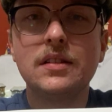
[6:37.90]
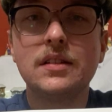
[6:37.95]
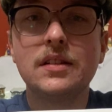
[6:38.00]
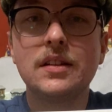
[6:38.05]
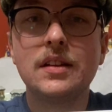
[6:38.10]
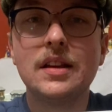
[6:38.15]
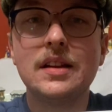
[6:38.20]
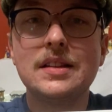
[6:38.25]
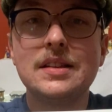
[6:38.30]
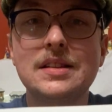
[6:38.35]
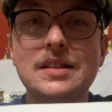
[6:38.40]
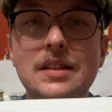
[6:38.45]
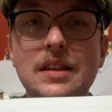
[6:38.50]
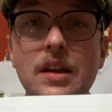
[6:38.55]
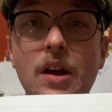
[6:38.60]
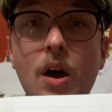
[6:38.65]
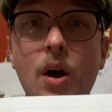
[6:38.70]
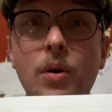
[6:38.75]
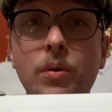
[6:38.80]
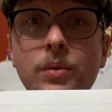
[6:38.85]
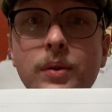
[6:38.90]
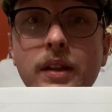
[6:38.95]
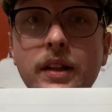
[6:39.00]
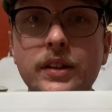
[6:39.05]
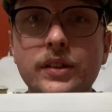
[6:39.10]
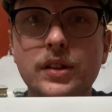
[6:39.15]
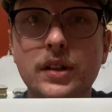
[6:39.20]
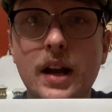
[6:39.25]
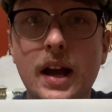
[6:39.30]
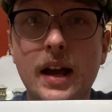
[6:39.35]
can see only
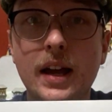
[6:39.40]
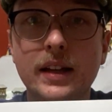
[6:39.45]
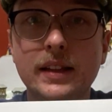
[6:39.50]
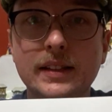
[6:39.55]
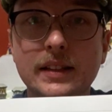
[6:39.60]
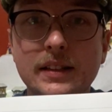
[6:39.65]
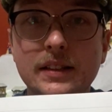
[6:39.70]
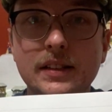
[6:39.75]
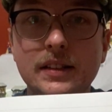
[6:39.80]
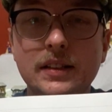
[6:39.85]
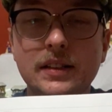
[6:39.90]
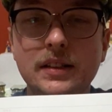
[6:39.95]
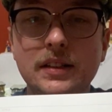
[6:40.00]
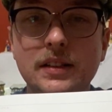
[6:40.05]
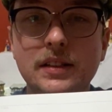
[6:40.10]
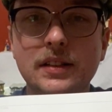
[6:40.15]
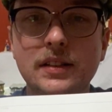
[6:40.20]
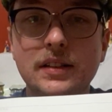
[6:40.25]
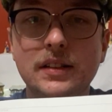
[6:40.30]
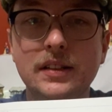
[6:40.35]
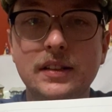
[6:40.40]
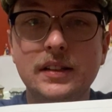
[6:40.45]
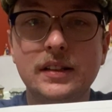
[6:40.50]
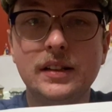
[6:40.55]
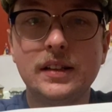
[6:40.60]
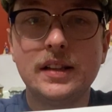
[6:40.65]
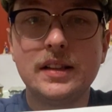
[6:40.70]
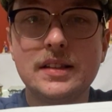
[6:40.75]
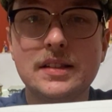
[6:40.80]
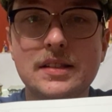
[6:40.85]
red
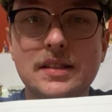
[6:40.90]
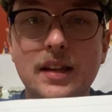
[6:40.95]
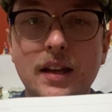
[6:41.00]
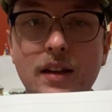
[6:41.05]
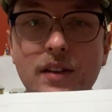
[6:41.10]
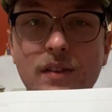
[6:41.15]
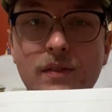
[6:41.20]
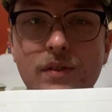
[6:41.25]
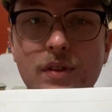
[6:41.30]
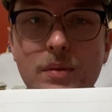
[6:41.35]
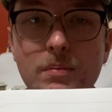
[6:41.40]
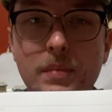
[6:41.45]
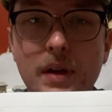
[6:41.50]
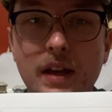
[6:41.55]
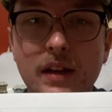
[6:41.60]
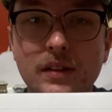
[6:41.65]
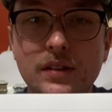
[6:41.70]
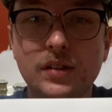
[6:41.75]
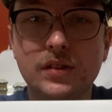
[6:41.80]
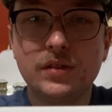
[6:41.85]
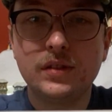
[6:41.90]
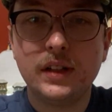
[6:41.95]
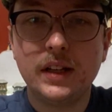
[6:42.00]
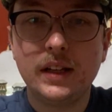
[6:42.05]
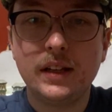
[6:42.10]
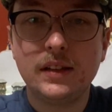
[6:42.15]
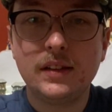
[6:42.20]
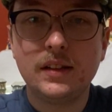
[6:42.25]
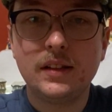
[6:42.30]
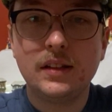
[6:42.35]
instead of the base
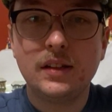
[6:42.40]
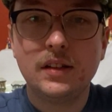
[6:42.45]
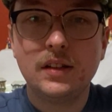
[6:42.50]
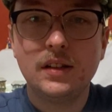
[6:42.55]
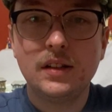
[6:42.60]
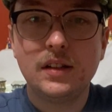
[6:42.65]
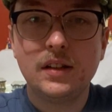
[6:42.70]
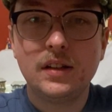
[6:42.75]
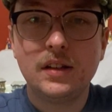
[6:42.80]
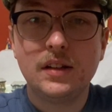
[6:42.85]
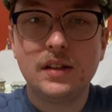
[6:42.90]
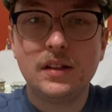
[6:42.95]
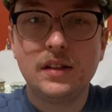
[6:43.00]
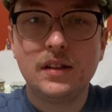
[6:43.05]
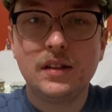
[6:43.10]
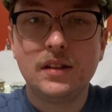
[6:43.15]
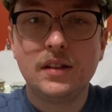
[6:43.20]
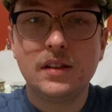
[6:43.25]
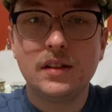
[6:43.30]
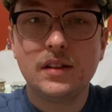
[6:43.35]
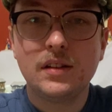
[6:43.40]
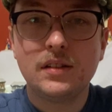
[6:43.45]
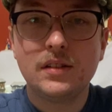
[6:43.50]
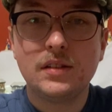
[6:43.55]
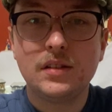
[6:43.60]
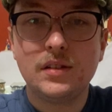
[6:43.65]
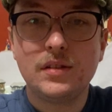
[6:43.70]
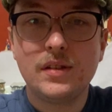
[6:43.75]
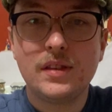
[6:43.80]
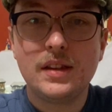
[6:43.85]
green.
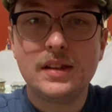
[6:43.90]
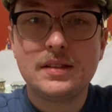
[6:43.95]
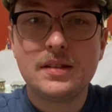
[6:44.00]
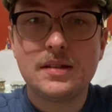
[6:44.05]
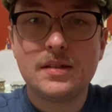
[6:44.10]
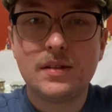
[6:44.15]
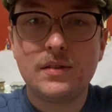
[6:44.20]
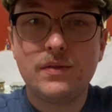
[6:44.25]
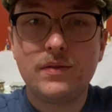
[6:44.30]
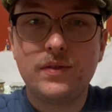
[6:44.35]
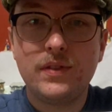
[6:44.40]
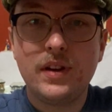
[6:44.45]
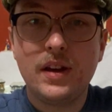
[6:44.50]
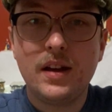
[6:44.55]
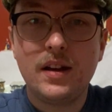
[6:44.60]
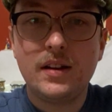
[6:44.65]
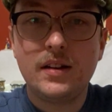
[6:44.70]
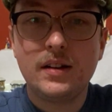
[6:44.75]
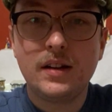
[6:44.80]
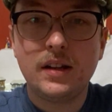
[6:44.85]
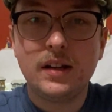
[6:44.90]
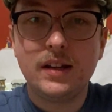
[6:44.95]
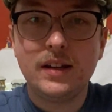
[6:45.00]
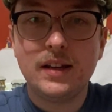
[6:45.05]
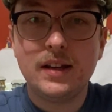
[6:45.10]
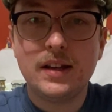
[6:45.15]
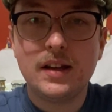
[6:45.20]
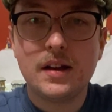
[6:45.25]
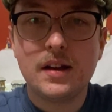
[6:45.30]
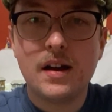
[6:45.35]
So this is a
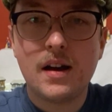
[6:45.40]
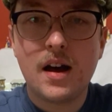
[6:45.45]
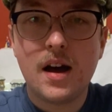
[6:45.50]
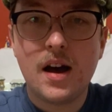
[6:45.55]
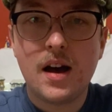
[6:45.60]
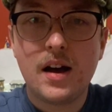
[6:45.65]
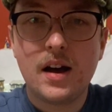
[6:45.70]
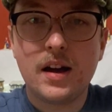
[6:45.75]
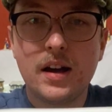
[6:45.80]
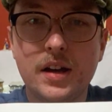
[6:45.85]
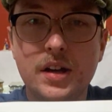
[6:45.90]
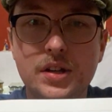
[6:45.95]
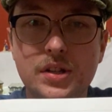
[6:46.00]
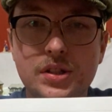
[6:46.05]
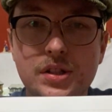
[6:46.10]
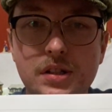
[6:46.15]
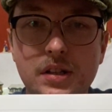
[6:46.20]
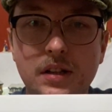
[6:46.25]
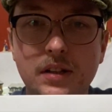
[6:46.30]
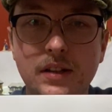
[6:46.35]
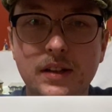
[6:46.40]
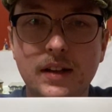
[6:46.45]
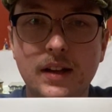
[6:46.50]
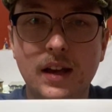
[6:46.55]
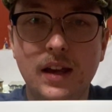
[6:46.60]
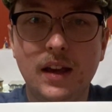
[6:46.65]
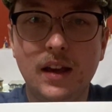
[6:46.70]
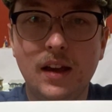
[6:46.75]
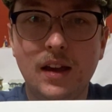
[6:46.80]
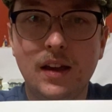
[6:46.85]
very high sheening
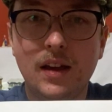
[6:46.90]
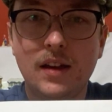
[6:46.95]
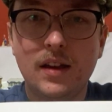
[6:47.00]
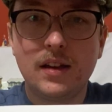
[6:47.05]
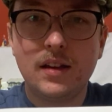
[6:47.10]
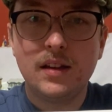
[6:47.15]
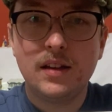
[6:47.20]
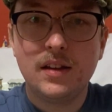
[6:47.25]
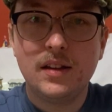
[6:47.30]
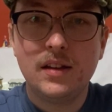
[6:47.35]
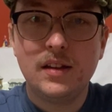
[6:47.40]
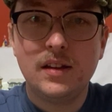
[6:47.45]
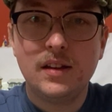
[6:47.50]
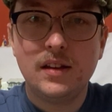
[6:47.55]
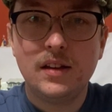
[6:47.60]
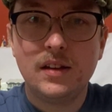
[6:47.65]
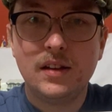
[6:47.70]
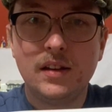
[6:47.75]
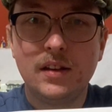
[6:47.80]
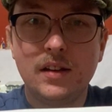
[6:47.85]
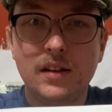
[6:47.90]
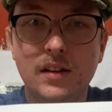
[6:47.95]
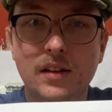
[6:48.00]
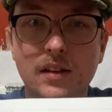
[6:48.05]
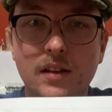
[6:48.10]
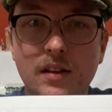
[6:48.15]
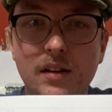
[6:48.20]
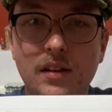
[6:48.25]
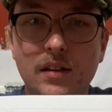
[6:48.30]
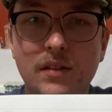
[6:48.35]
ink.
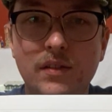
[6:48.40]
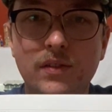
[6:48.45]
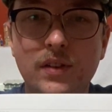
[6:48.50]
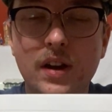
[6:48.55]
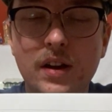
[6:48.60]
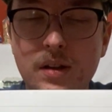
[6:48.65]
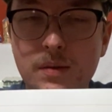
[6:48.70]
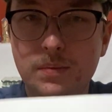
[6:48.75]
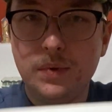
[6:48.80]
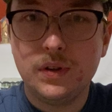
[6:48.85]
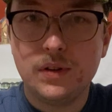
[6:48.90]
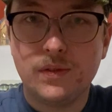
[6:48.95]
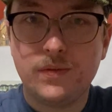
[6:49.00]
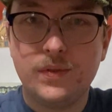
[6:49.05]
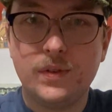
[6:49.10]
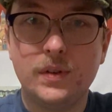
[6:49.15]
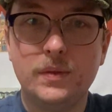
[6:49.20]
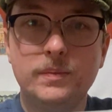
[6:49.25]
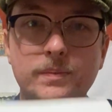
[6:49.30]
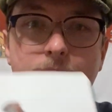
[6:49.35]
Very beautiful.